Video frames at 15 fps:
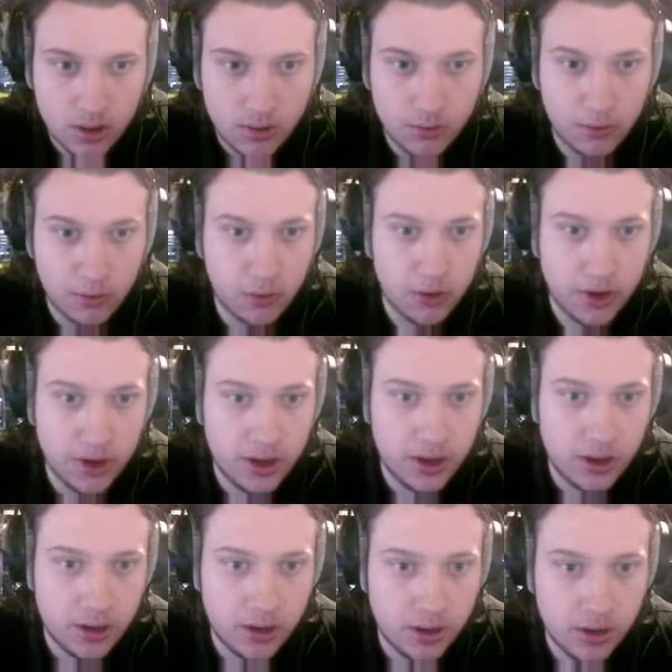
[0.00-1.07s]
Void,
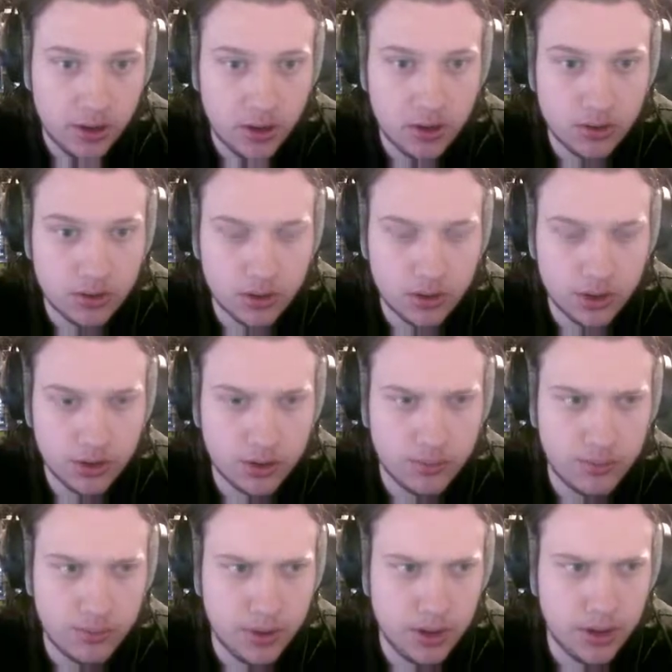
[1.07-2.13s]
no, sorry, this
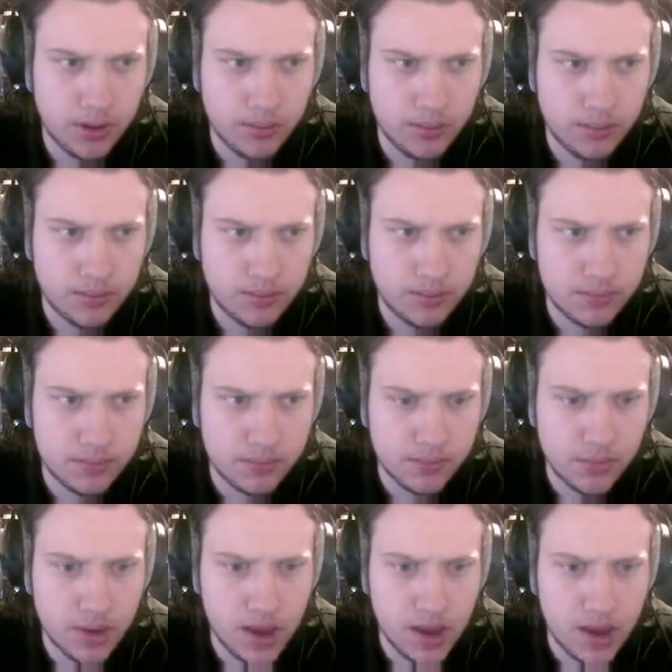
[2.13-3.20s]
should be
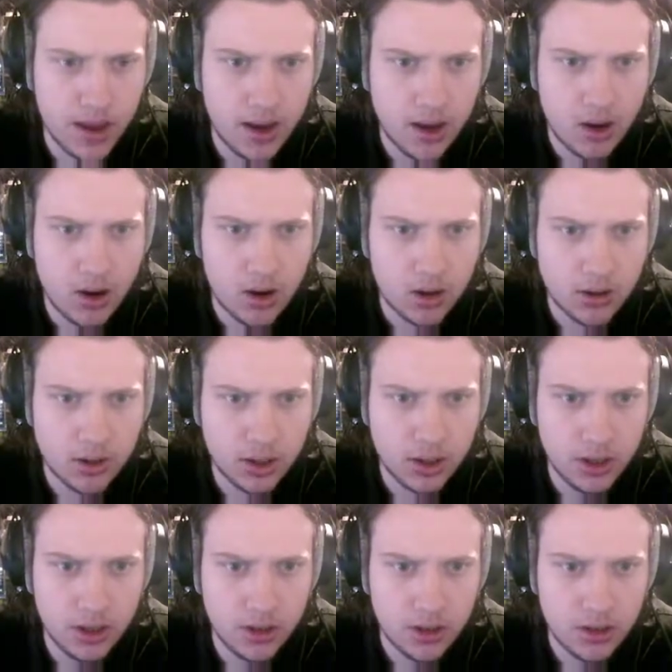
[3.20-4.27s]
a
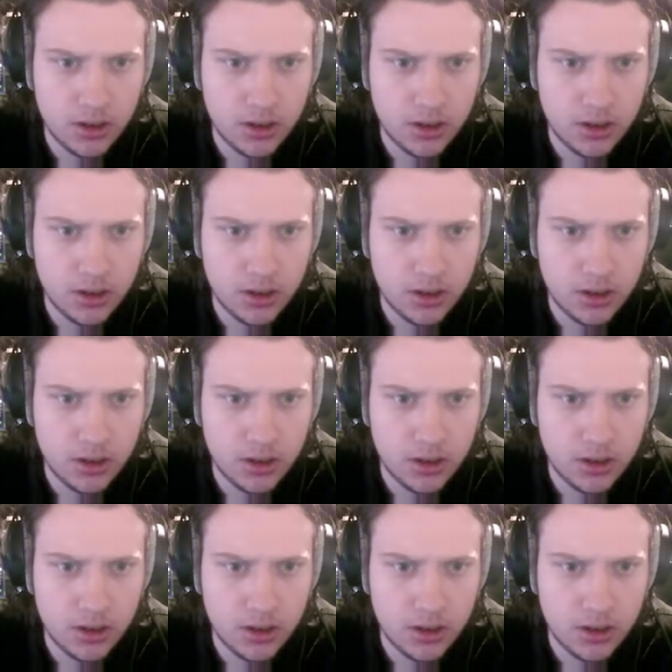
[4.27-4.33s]
RT.